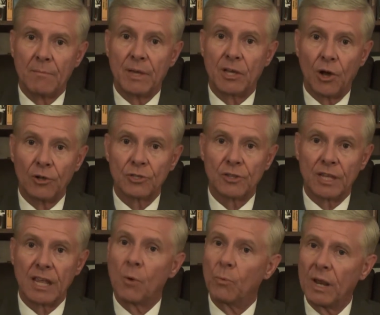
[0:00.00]
Because of
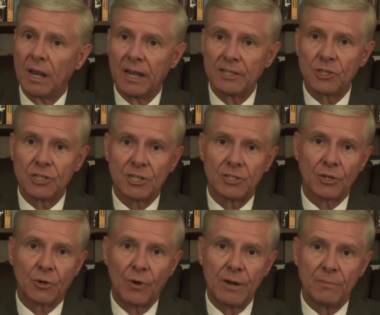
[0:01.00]
the religious
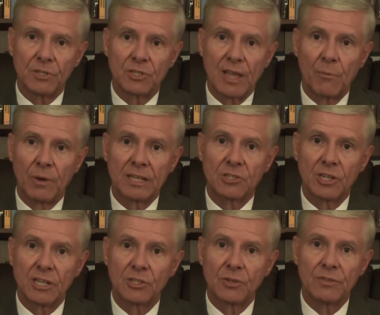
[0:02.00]
disagreements that will
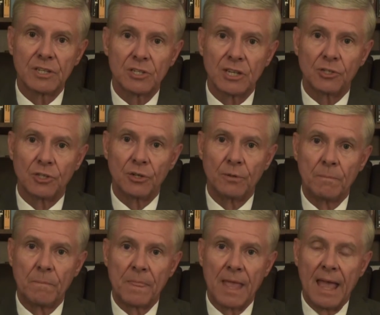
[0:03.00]
exist on this issue
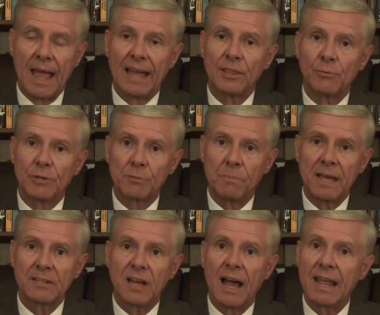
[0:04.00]
and the
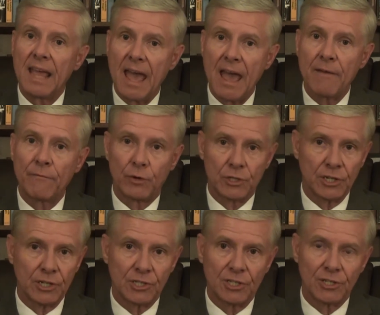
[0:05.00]
respect I have for
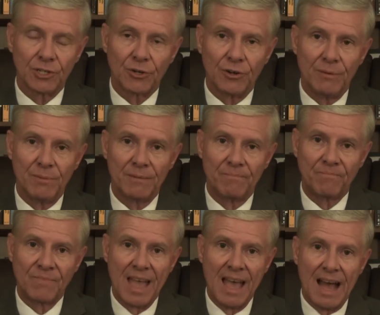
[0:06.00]
such disagreement,
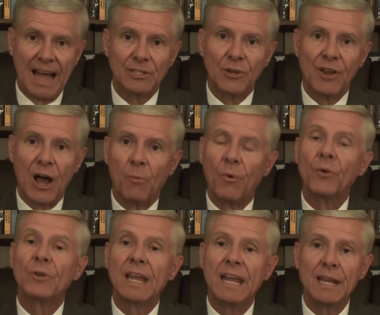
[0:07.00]
I do not
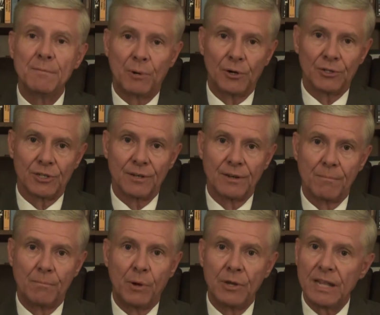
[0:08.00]
want any person
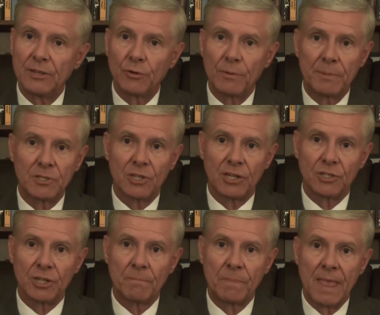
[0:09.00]
put into a
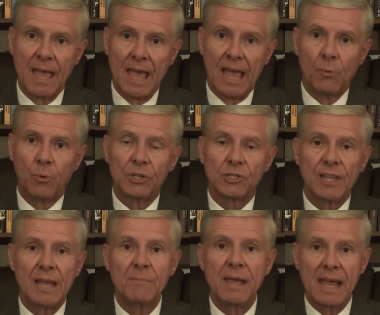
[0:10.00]
position in which
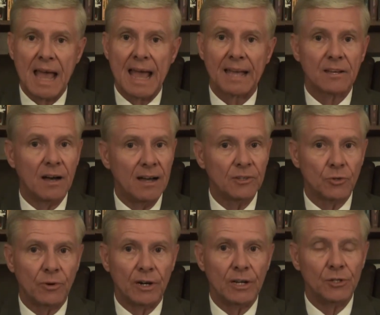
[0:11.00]
they may act
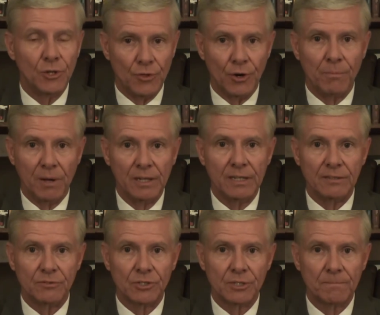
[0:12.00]
contrary to their
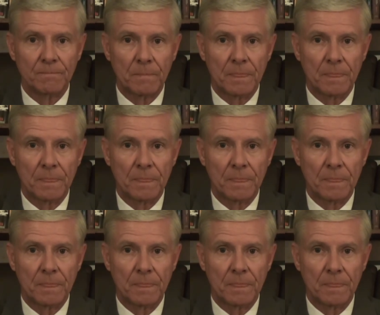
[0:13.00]
beliefs.